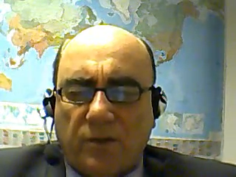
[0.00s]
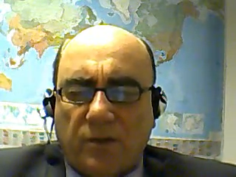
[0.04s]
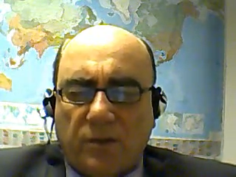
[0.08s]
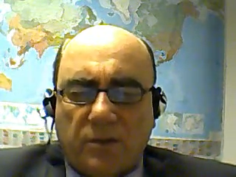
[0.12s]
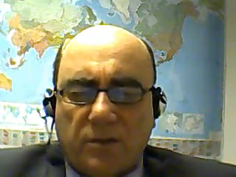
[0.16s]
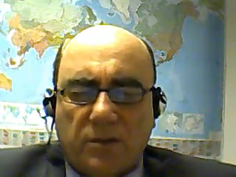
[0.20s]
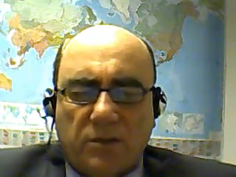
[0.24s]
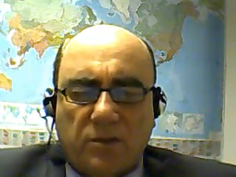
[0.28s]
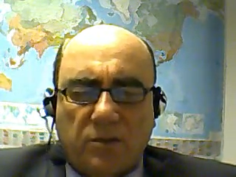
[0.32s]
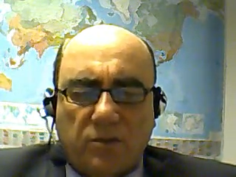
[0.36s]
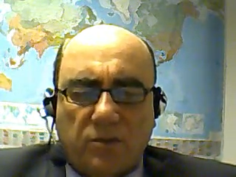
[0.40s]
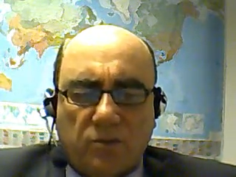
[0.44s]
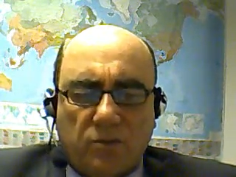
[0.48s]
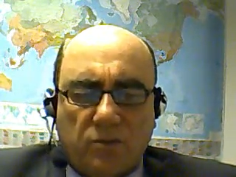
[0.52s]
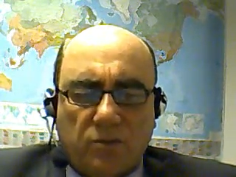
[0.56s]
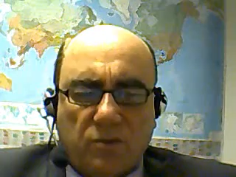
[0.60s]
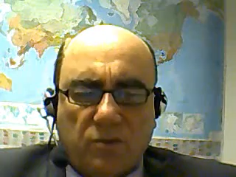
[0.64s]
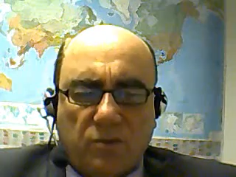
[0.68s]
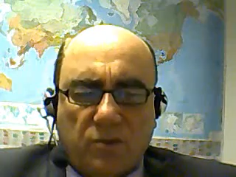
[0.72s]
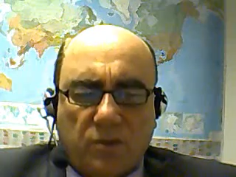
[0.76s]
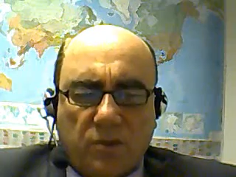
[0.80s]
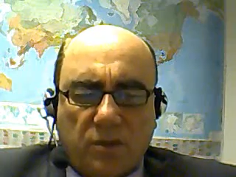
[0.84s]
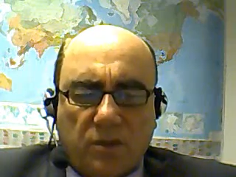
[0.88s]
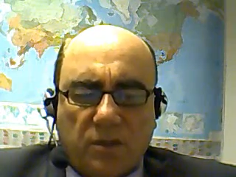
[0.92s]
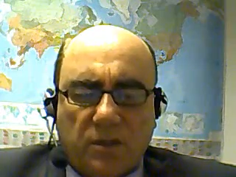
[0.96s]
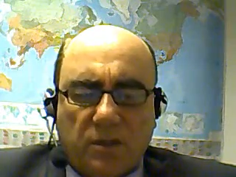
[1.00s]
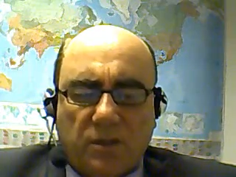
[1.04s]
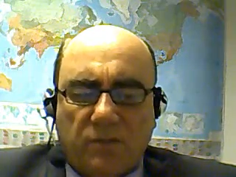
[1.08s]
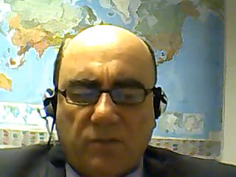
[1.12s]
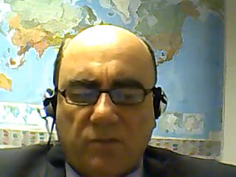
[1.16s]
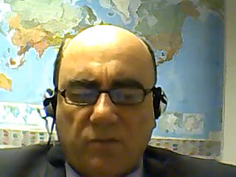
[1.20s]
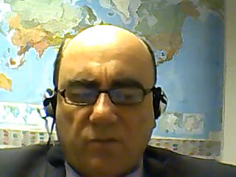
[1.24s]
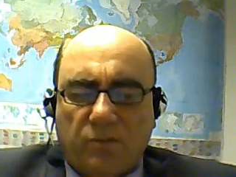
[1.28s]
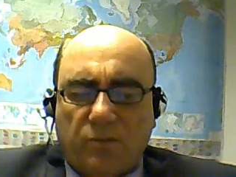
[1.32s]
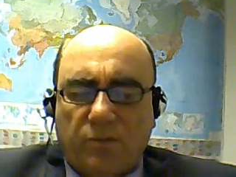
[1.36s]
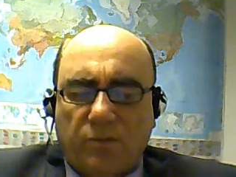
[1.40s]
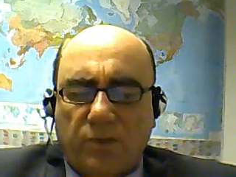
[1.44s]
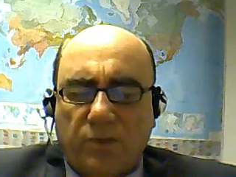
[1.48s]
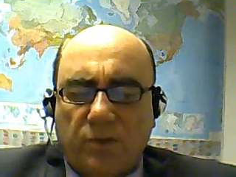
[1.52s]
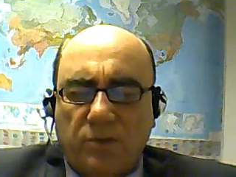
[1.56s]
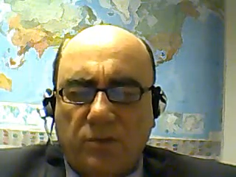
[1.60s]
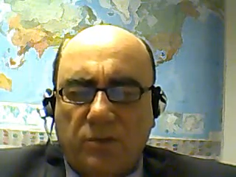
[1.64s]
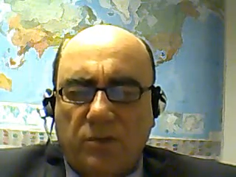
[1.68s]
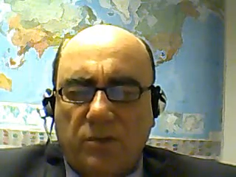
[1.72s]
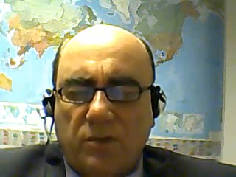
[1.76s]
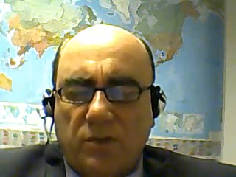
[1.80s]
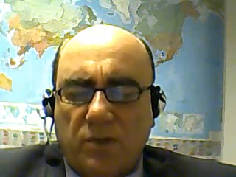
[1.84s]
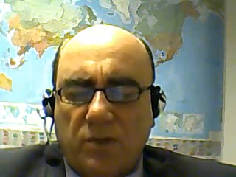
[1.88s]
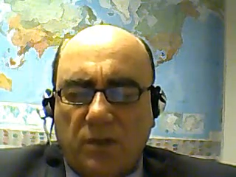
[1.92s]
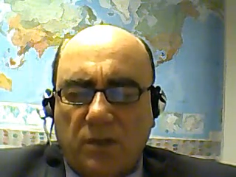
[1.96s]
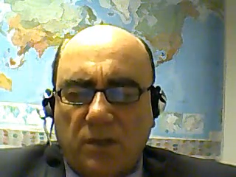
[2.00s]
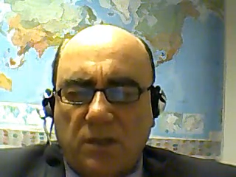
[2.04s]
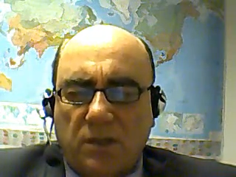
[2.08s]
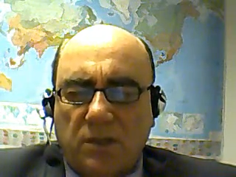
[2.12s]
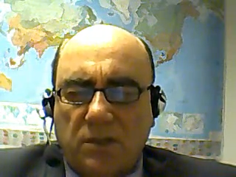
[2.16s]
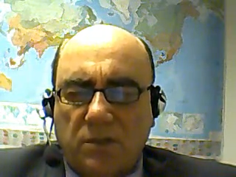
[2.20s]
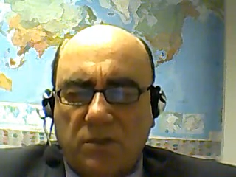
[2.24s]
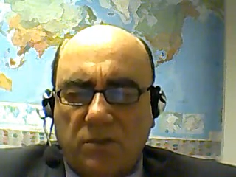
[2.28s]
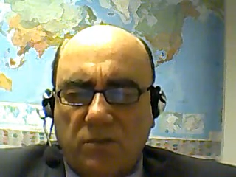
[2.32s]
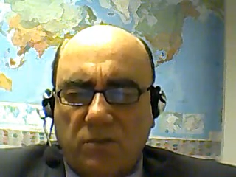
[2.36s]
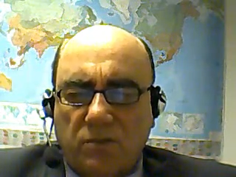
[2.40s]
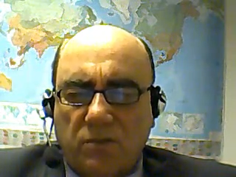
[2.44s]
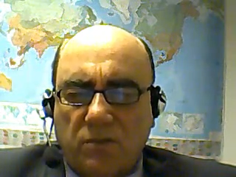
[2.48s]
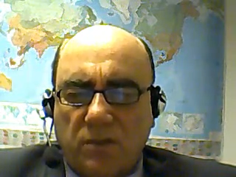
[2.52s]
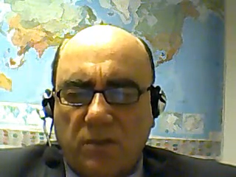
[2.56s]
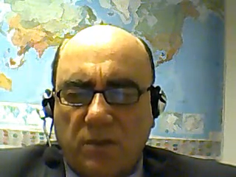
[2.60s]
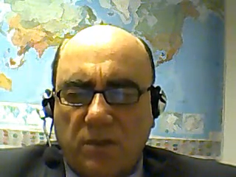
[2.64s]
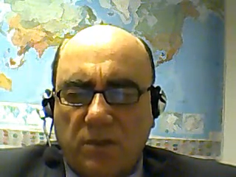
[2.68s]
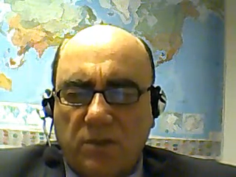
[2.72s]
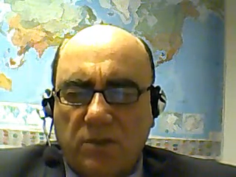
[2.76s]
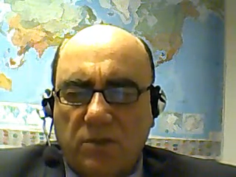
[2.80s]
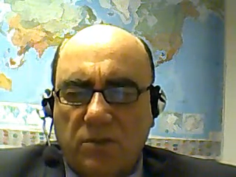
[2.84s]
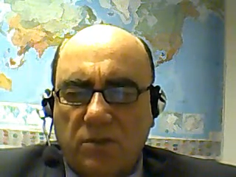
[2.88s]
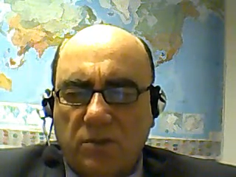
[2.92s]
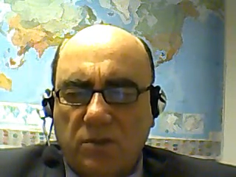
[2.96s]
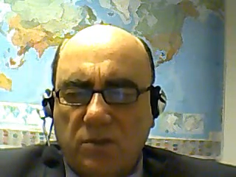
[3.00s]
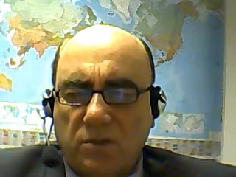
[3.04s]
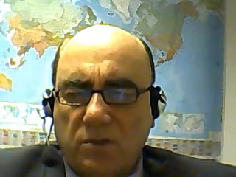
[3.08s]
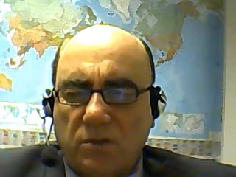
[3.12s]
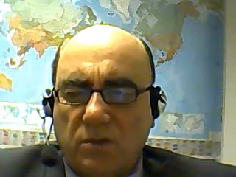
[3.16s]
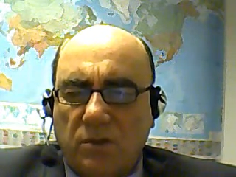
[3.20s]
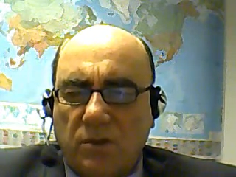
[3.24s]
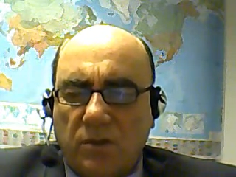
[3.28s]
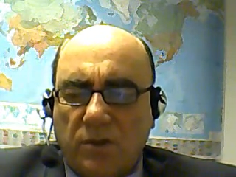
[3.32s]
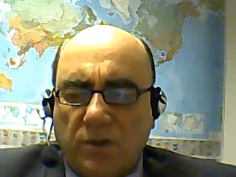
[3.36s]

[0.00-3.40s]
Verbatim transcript: I said, you, you can't leave your post. God hasn't released you.